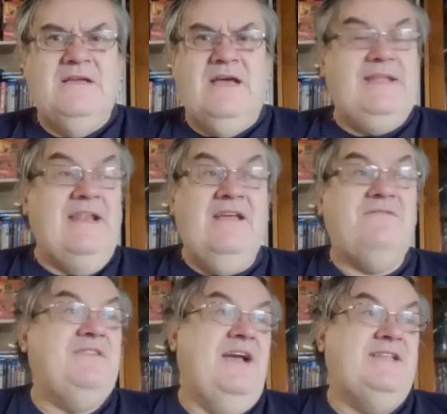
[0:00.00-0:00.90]
And I
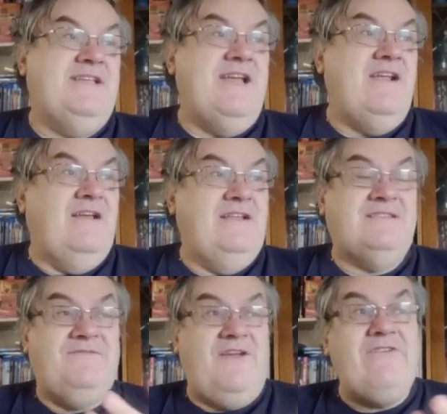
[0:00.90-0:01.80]
love the idea, and
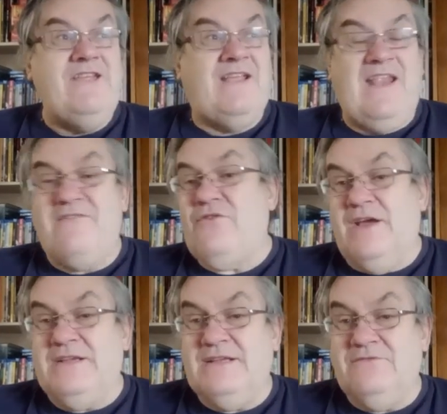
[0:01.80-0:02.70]
it's a very clever
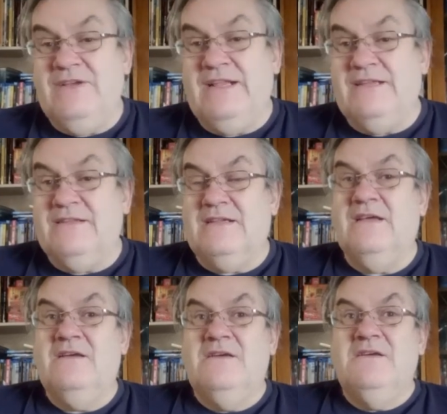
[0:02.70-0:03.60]
idea, really, that
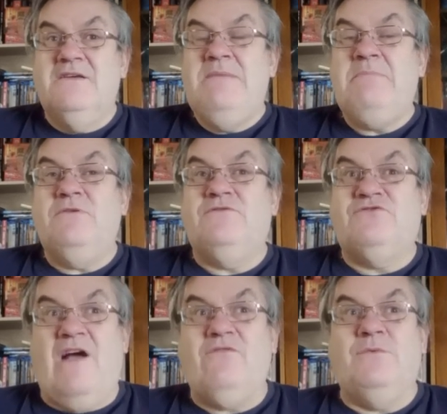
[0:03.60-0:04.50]
people who've
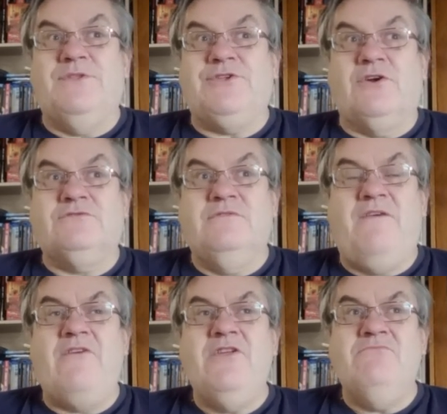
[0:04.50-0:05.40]
travelled with the Doctor are
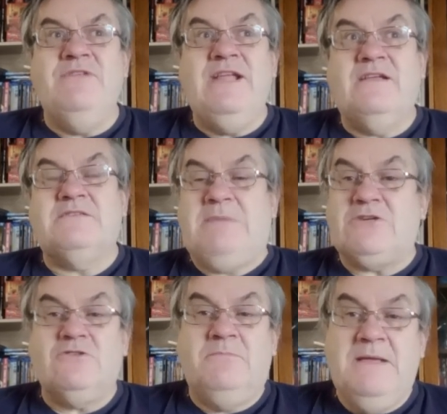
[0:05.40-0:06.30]
very unique,
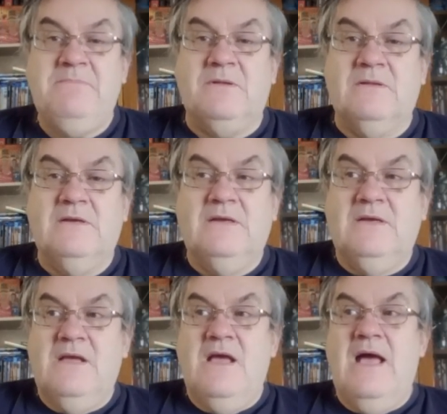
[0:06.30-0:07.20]
special people.
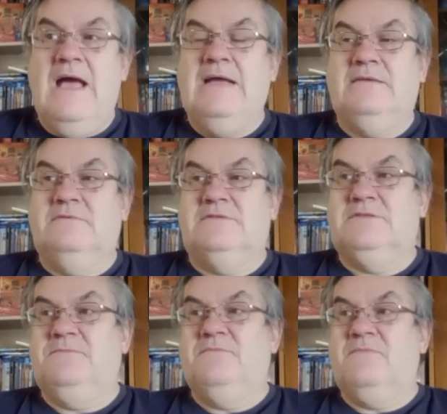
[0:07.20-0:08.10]
And
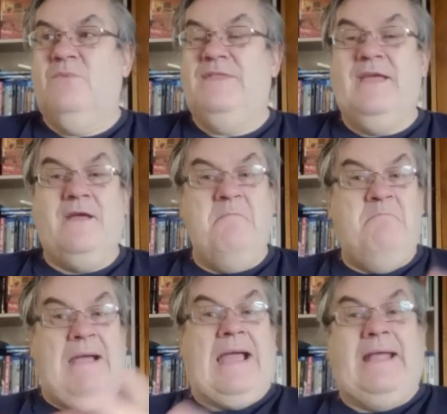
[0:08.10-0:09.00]
when they come
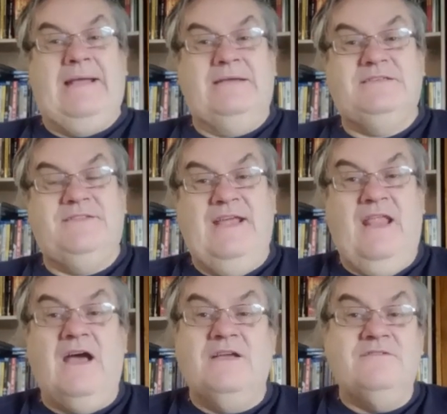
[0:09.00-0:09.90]
back to their
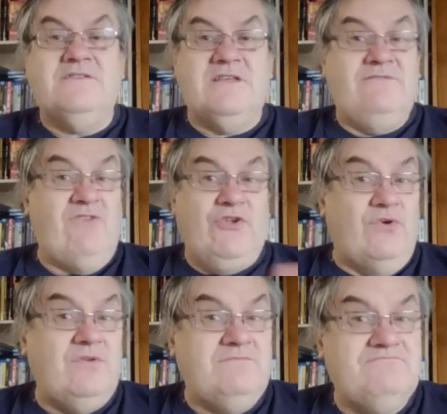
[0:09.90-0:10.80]
lives, and not
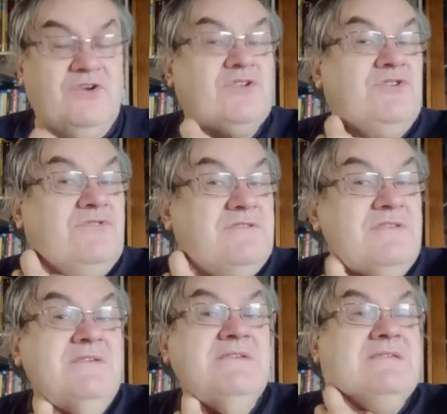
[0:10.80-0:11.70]
all Doctor Who's
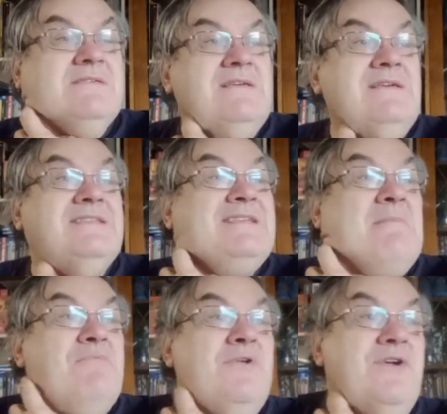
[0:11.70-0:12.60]

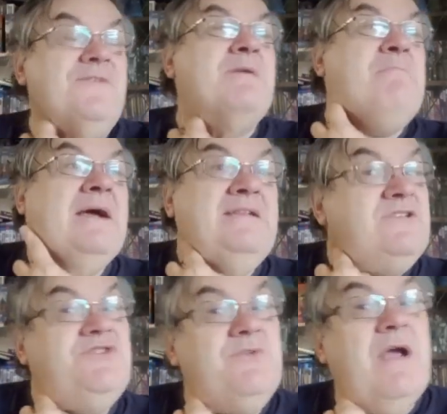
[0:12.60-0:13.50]
contemporary Earth
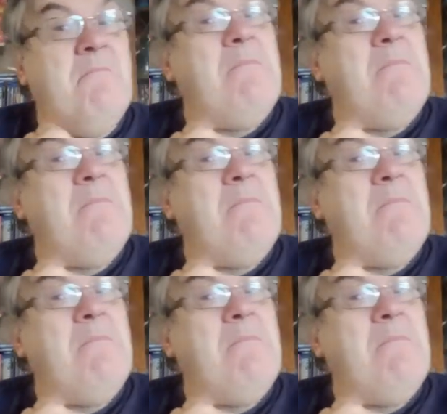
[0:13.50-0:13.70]
companions do come